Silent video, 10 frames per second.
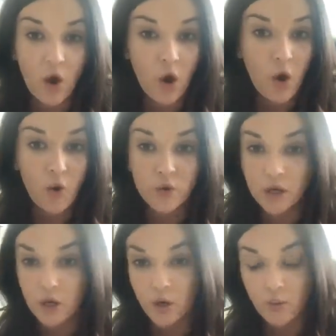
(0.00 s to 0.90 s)
all
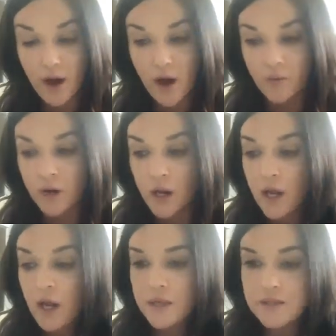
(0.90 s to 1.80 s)
year round.
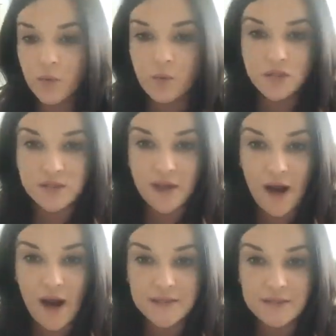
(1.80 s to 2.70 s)
And so we just
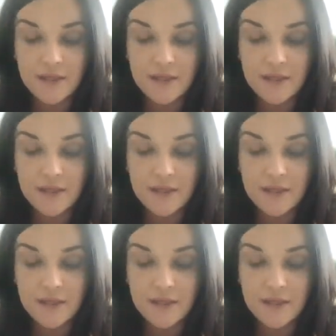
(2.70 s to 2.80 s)
ask